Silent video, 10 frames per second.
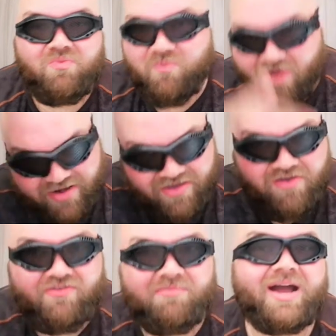went
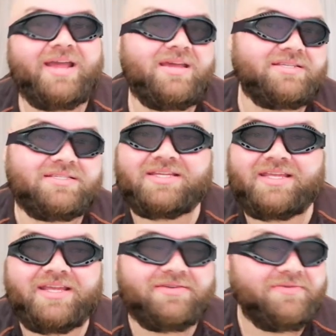over my head as a
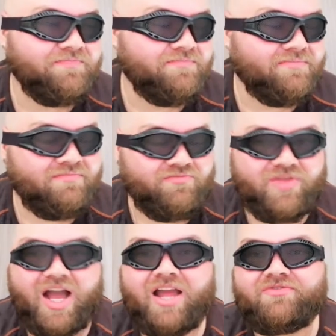kid
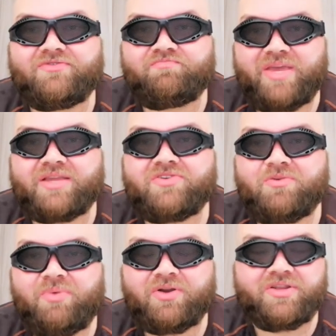that I've picked
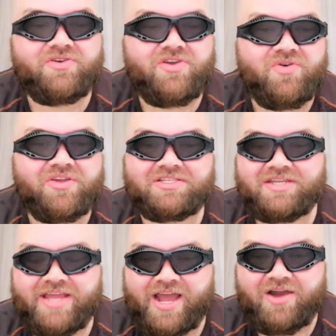up on and noticed
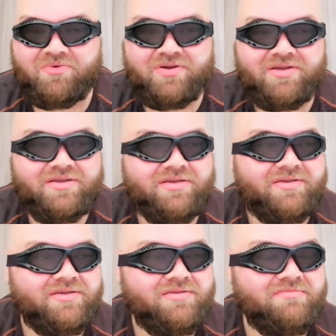now.
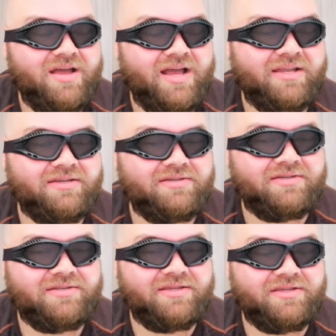And